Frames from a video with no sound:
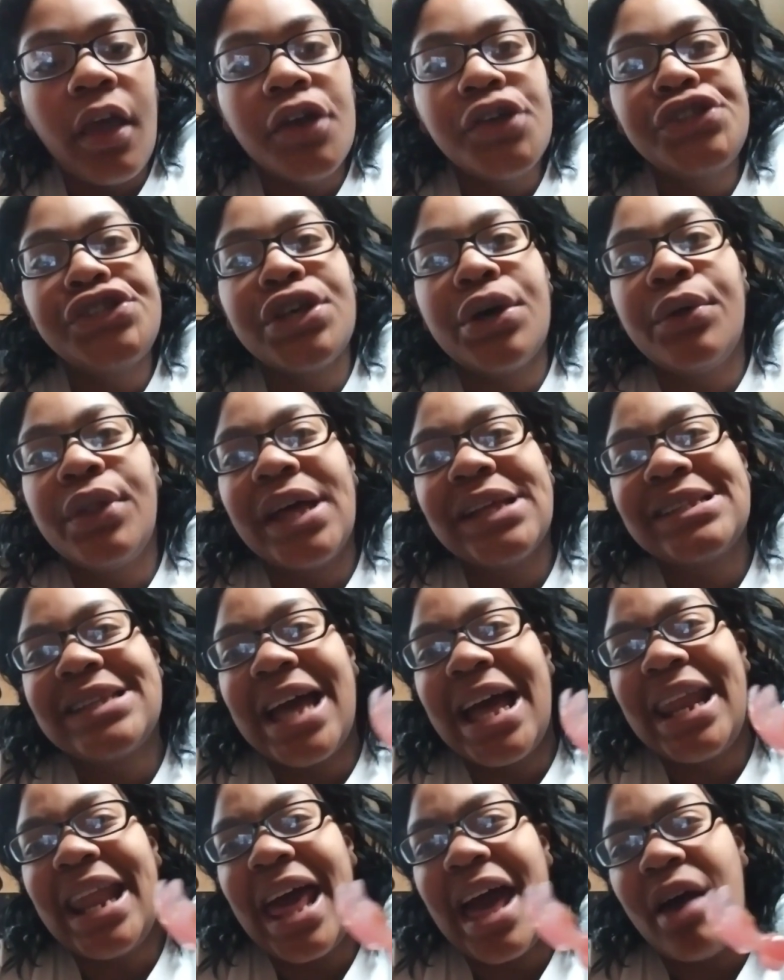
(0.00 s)
So that's
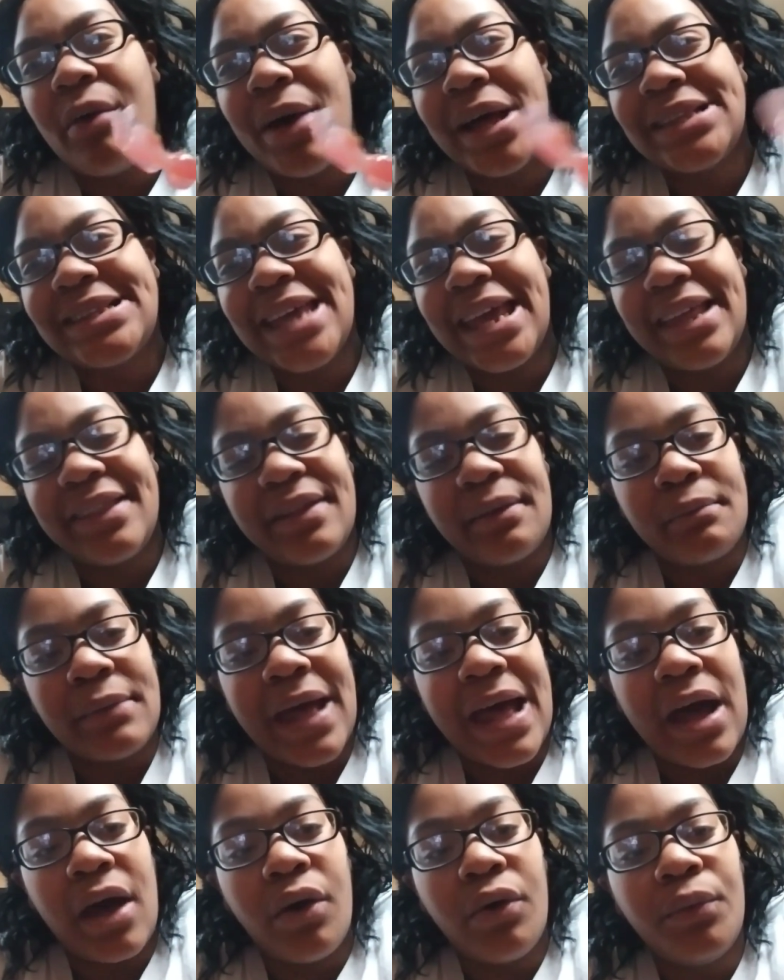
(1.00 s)
kind of how I take them
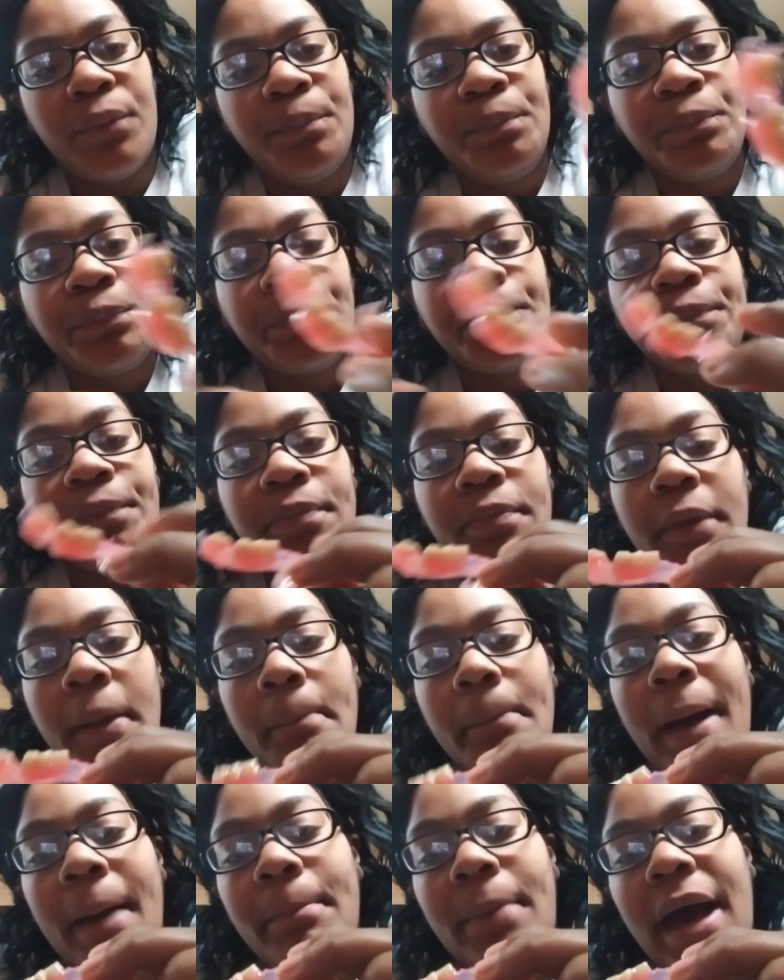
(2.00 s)
out.
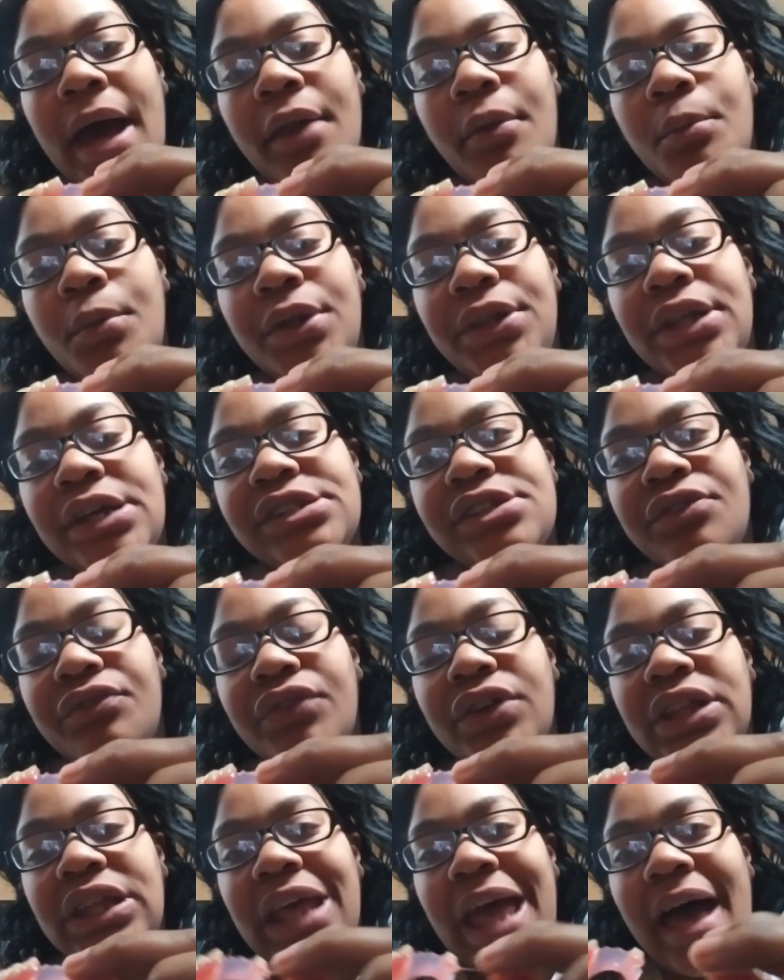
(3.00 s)
My bottom one doesn't
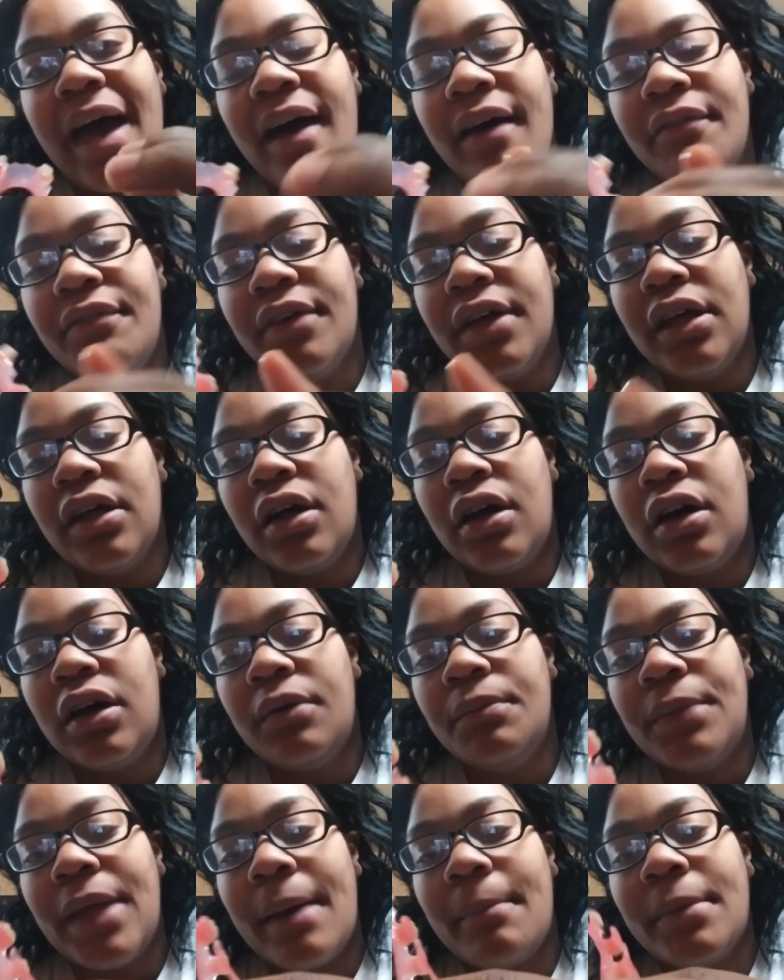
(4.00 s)
really have
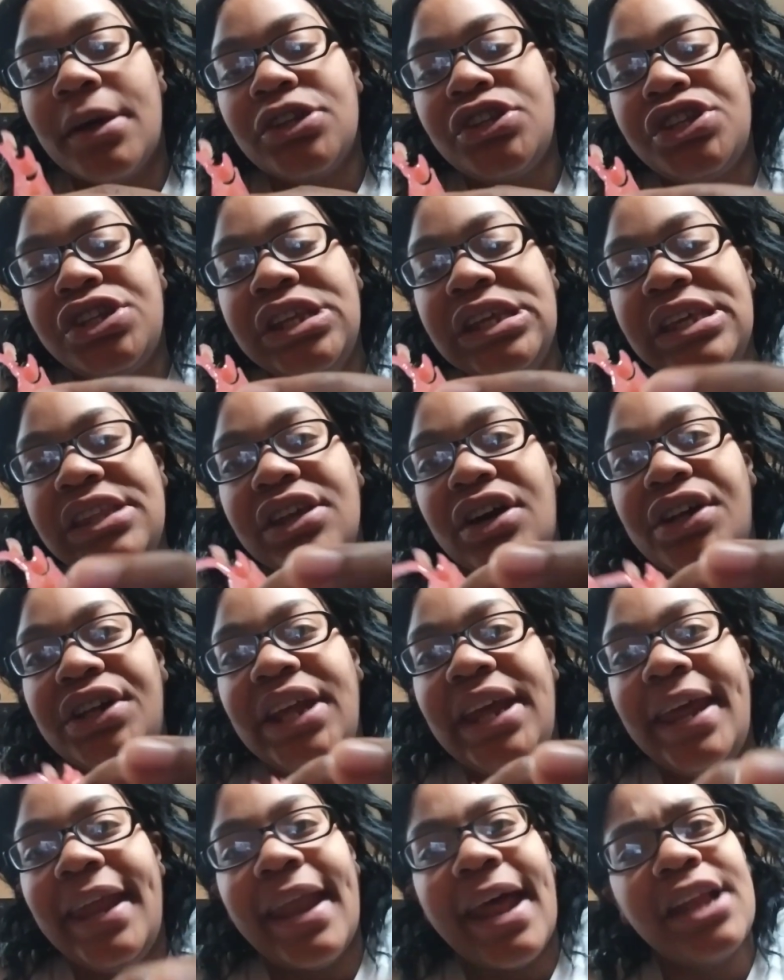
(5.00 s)
that much teeth on
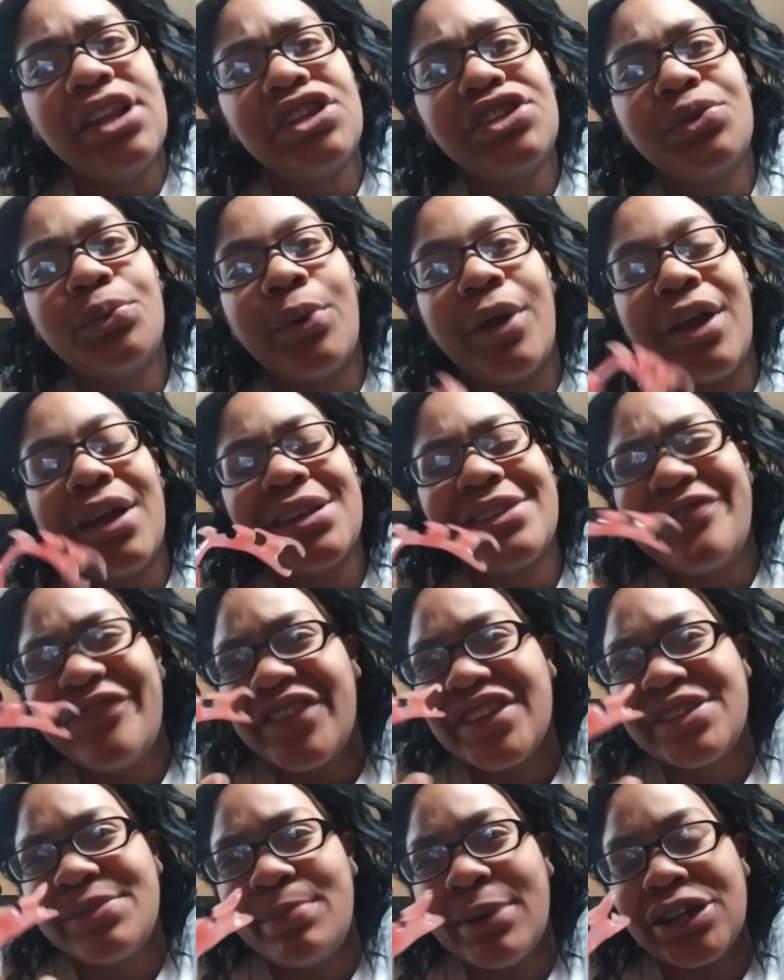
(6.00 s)
it, and I just wear it
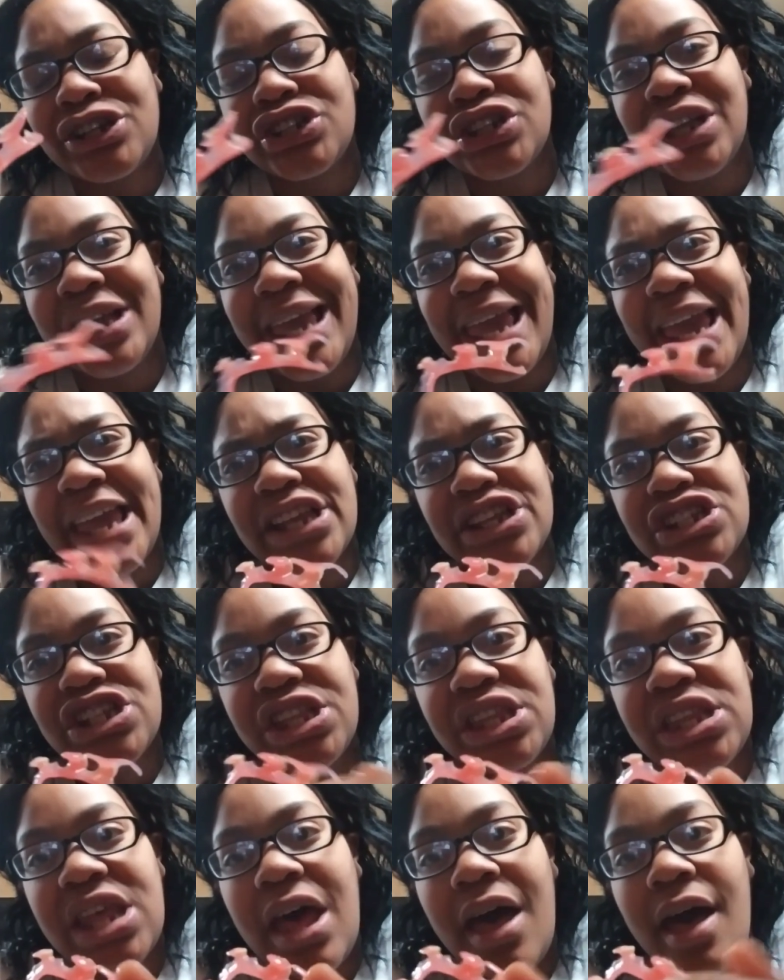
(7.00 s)
for special
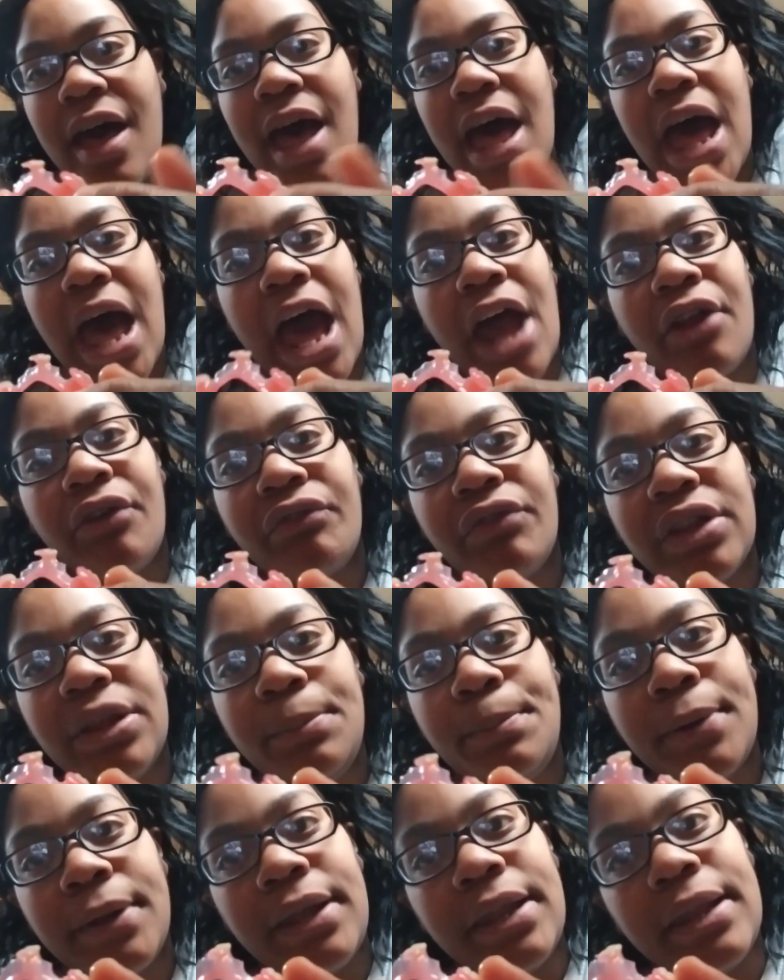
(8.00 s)
occasions. I don't
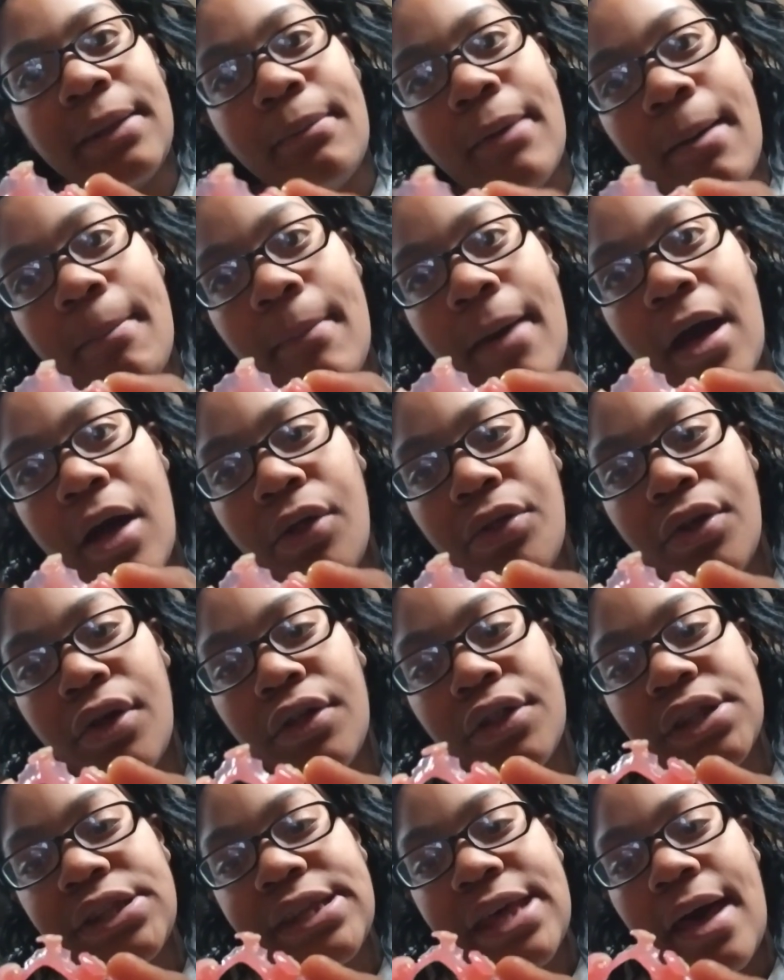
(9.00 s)
really put it in my mouth
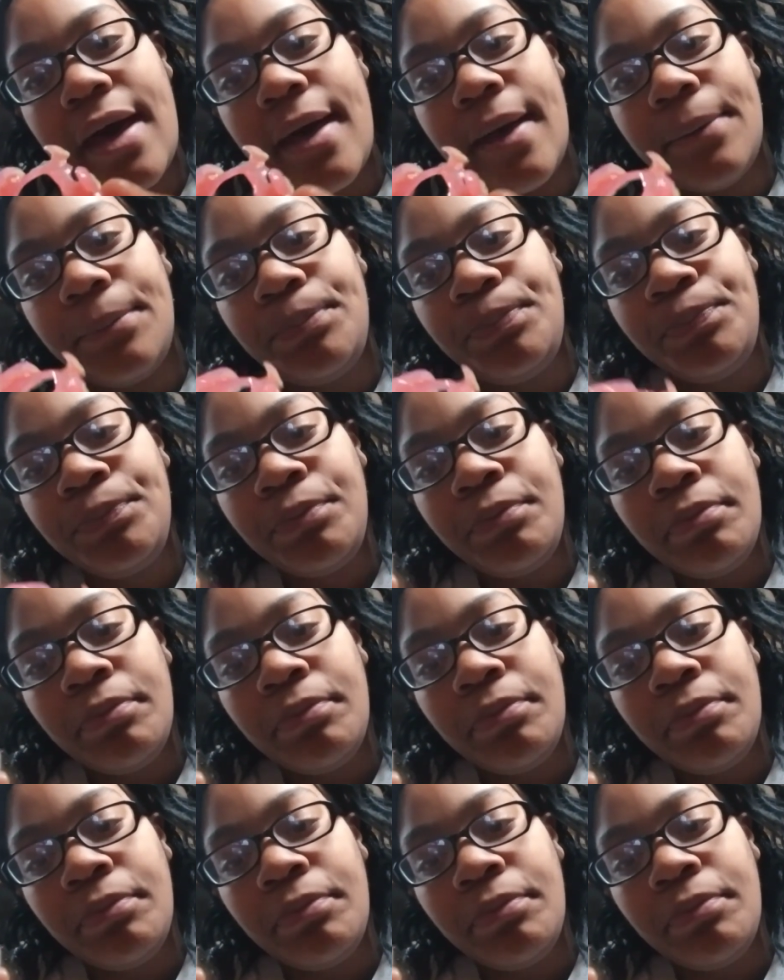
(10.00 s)
all the time.